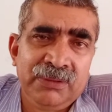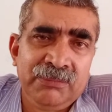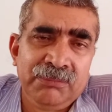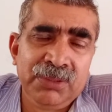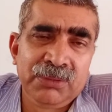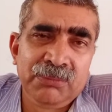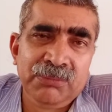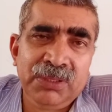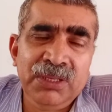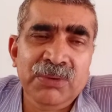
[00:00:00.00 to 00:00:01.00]

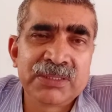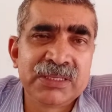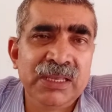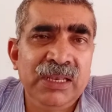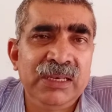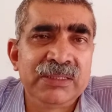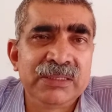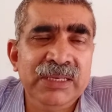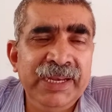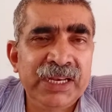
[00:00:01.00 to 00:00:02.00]
But he was a
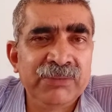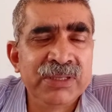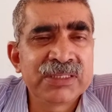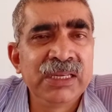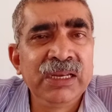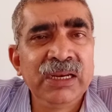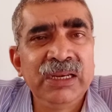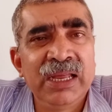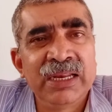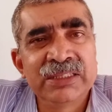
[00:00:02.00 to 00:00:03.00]
leader of the single
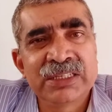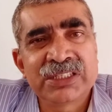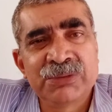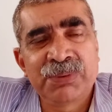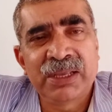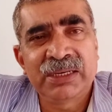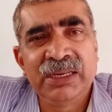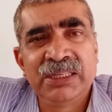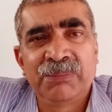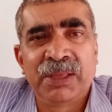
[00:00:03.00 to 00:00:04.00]
largest party
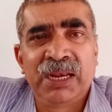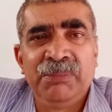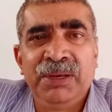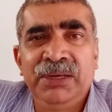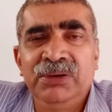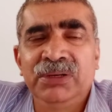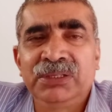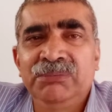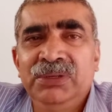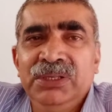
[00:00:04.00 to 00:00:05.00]
in the parliament,
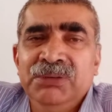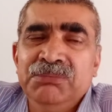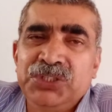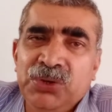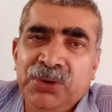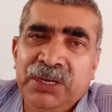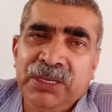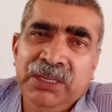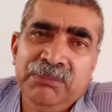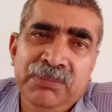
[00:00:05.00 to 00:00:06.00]
not majority.
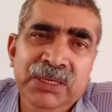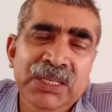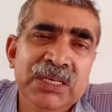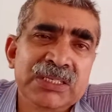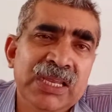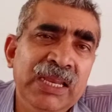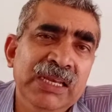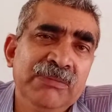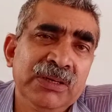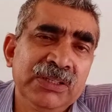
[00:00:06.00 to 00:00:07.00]
But he resigned
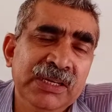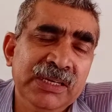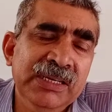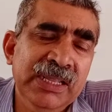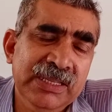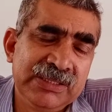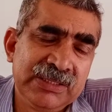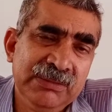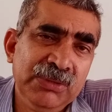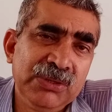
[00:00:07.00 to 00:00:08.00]
after 13
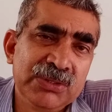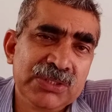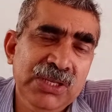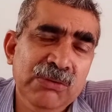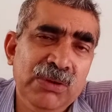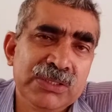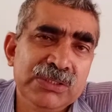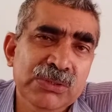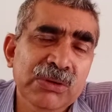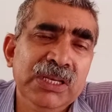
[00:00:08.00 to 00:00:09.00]
days because he was
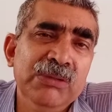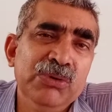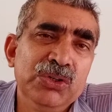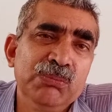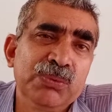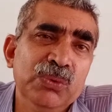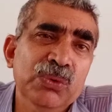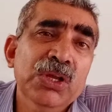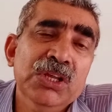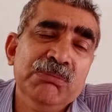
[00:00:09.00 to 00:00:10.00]
not able to
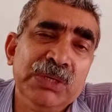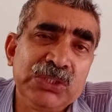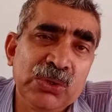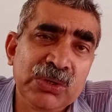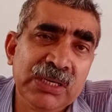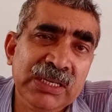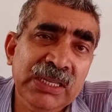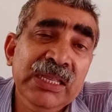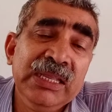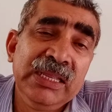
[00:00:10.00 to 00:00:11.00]
prove majority
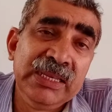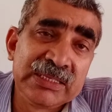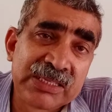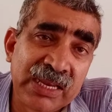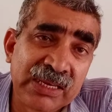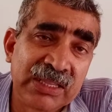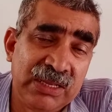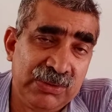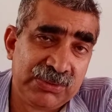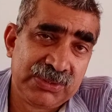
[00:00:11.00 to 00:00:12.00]
inside the house.